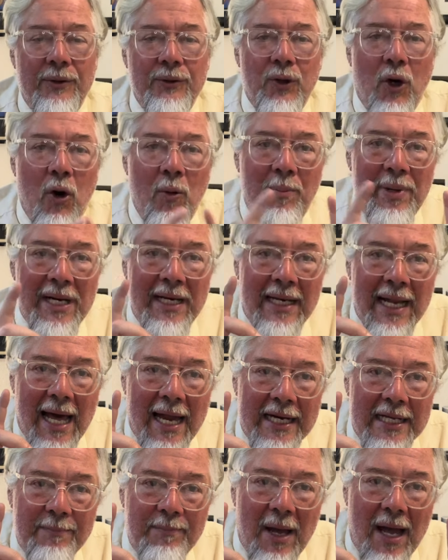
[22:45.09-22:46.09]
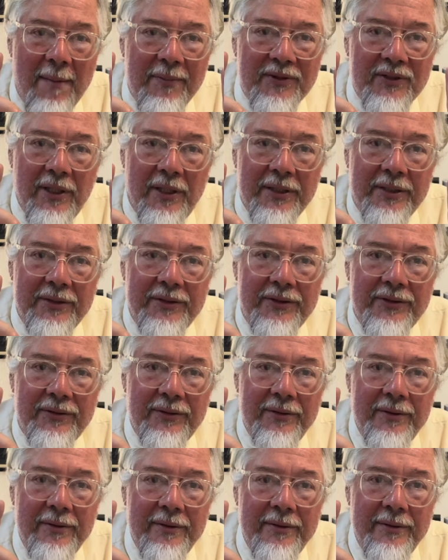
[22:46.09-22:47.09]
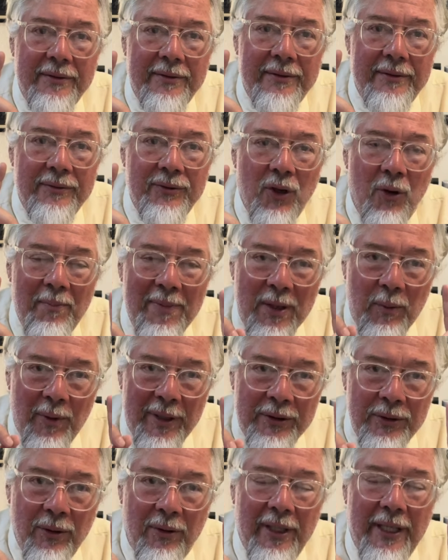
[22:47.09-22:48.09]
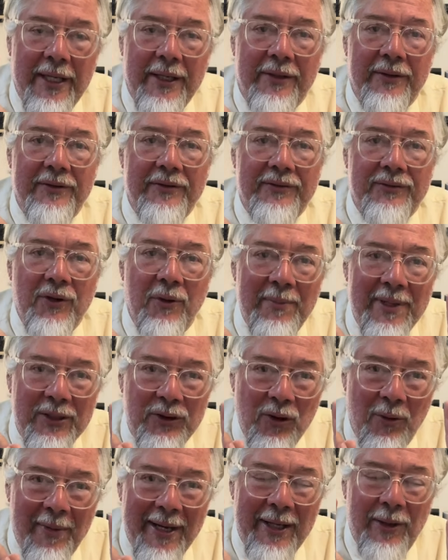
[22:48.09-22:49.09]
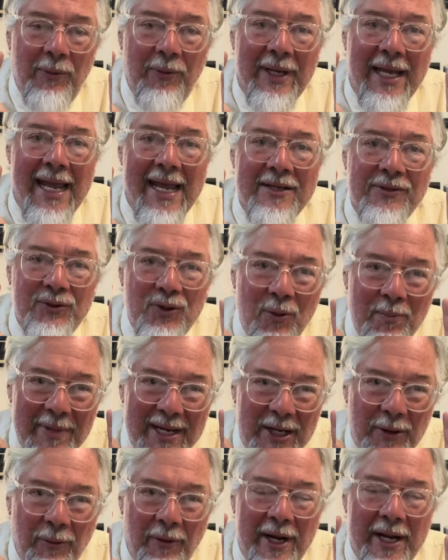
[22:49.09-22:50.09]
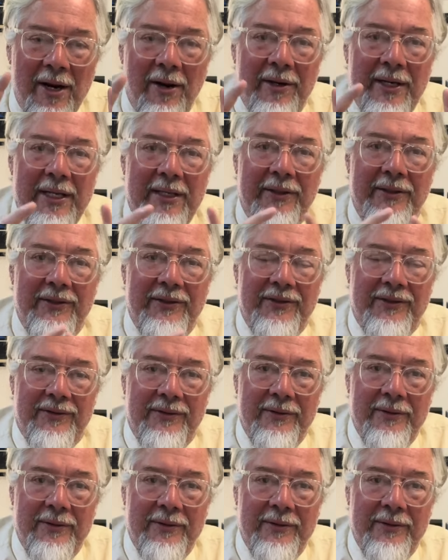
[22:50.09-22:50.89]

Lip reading: Don't be lollipop suckers. Don't be window lickers. Don't be tomato cans. Don't be crayon eaters.